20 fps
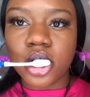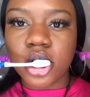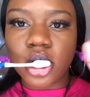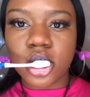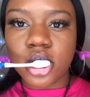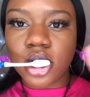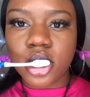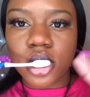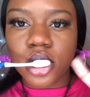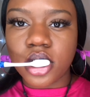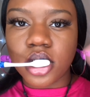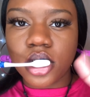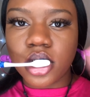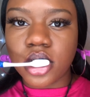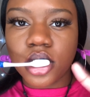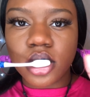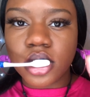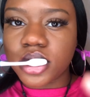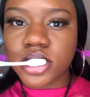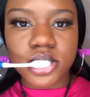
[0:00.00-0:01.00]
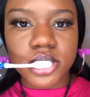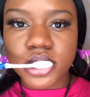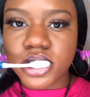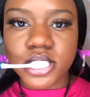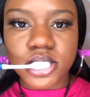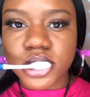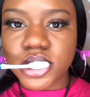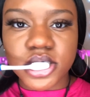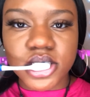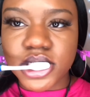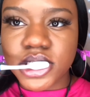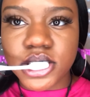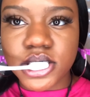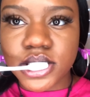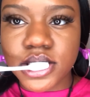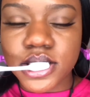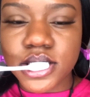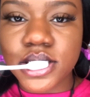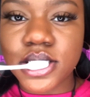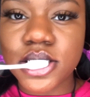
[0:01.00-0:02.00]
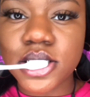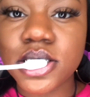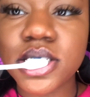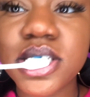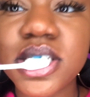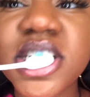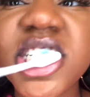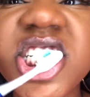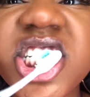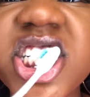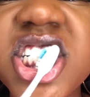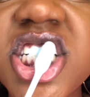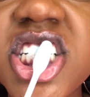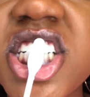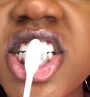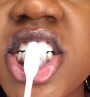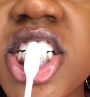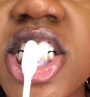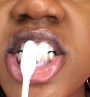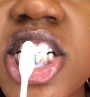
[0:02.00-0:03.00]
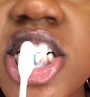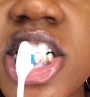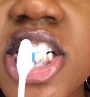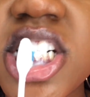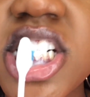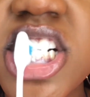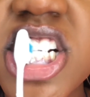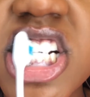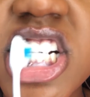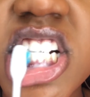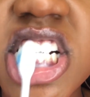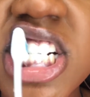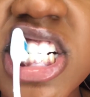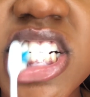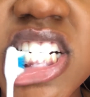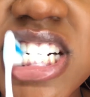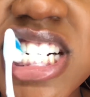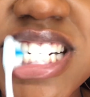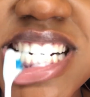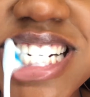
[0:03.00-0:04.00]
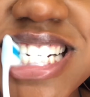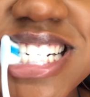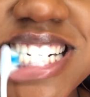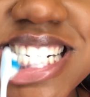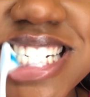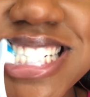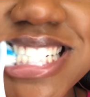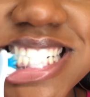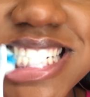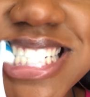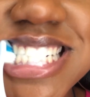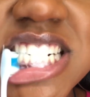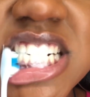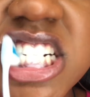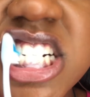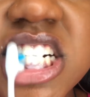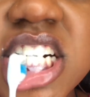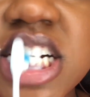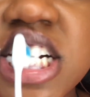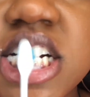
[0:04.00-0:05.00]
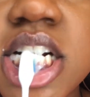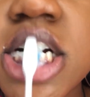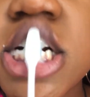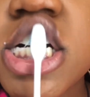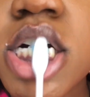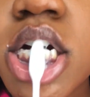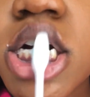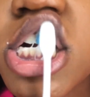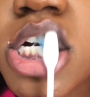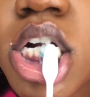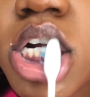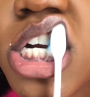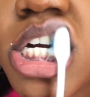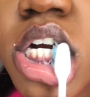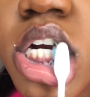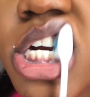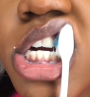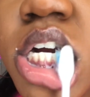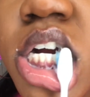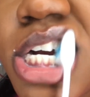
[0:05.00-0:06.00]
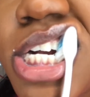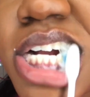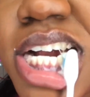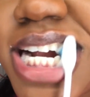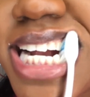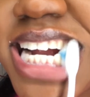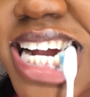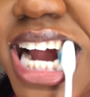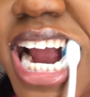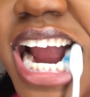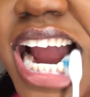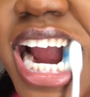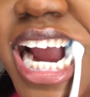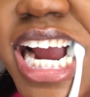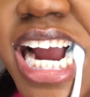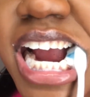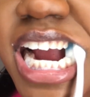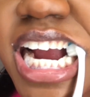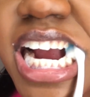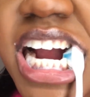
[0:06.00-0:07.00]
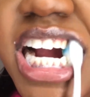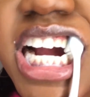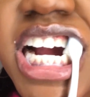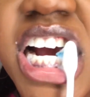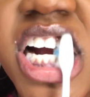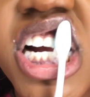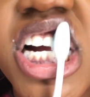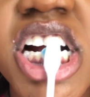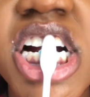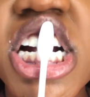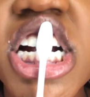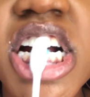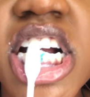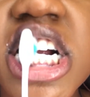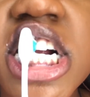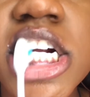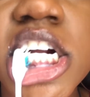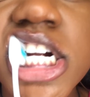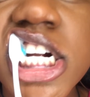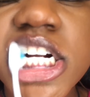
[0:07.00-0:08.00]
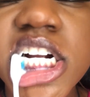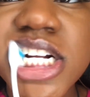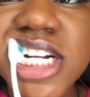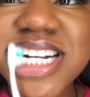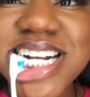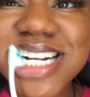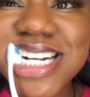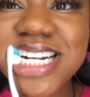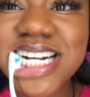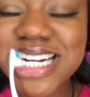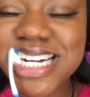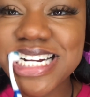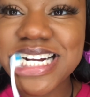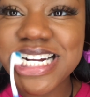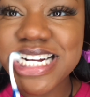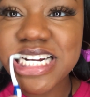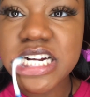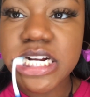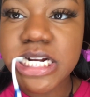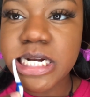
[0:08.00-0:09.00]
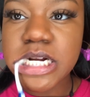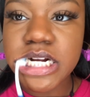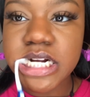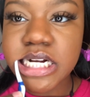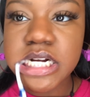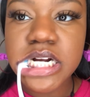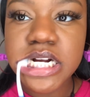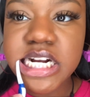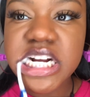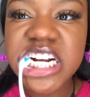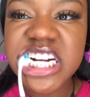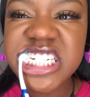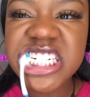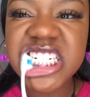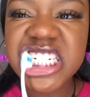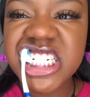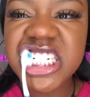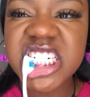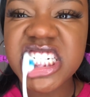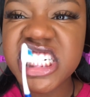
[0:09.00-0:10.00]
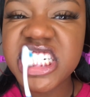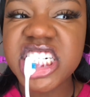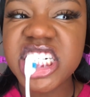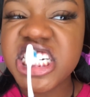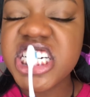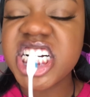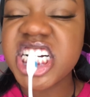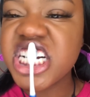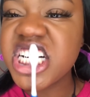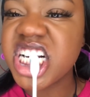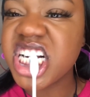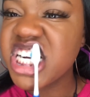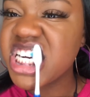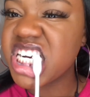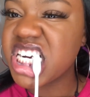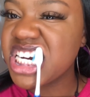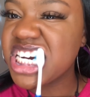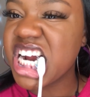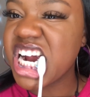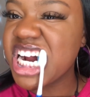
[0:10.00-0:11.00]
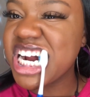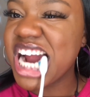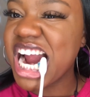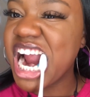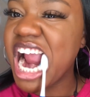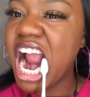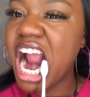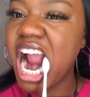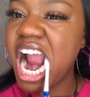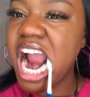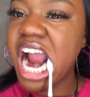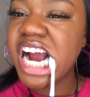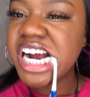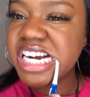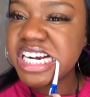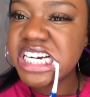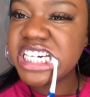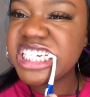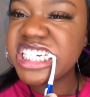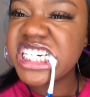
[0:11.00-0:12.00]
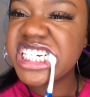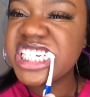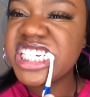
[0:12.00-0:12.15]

that's wrong. Instead, brush vertically, up and down, so that the bristles align with the grooves of your teeth. You know, brushing your teeth horizontally, it misses any food particles that may be in the crevices of your teeth.